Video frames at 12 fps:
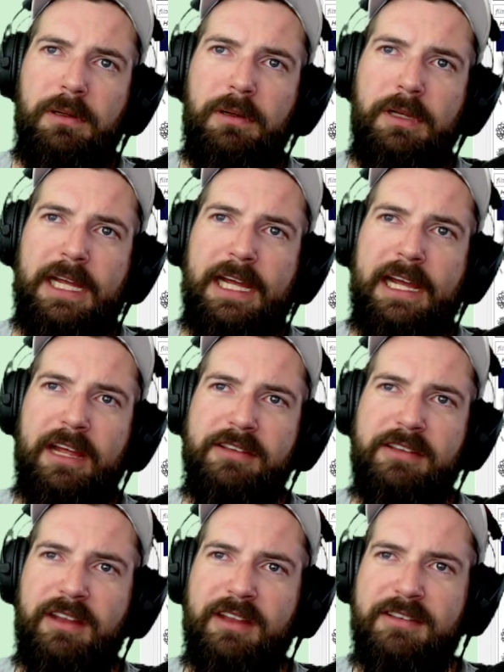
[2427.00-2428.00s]
Yeah,
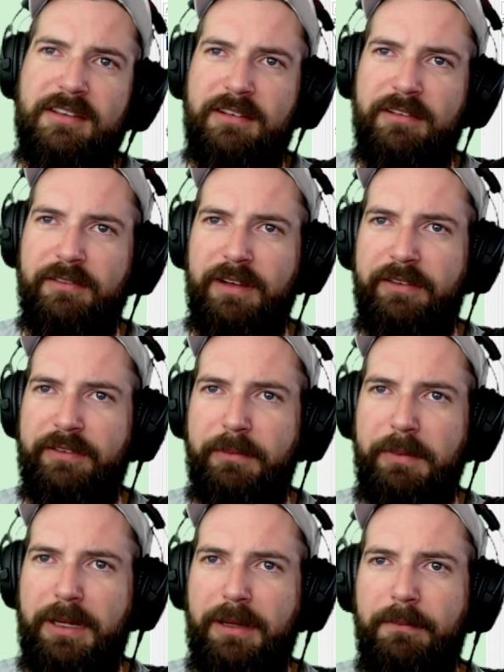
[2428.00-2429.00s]
see, this isn't really for
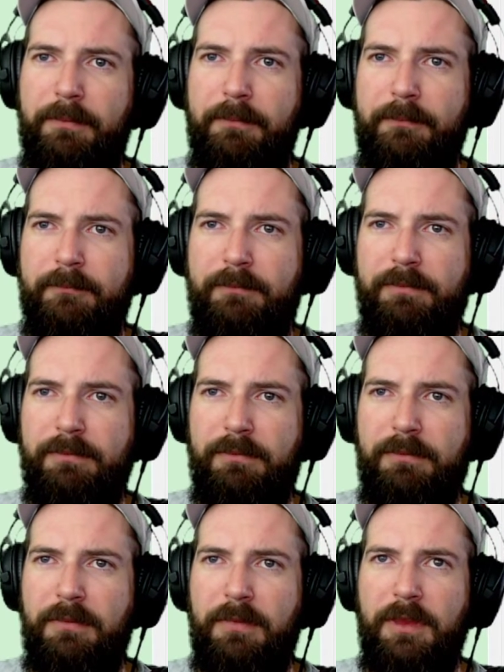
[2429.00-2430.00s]
me.
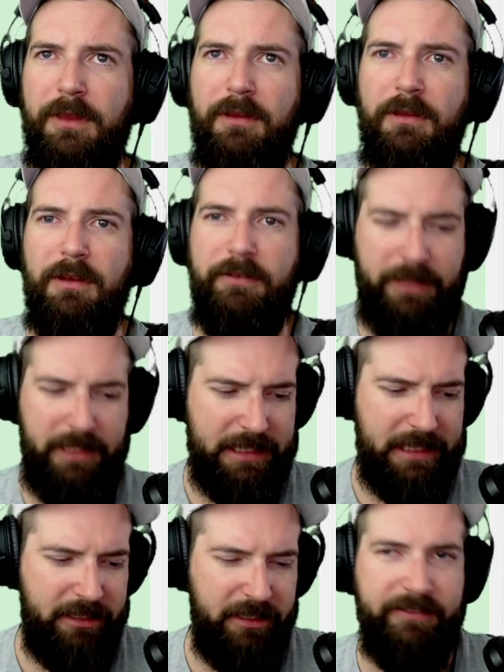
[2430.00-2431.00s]
I feel like
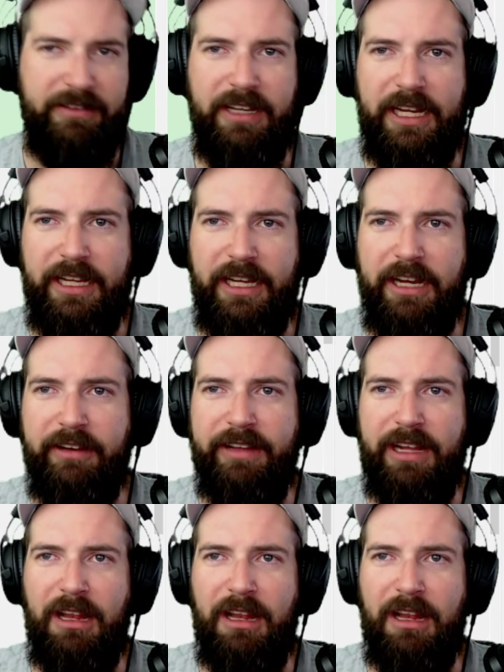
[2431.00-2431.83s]
I could have taken care of that a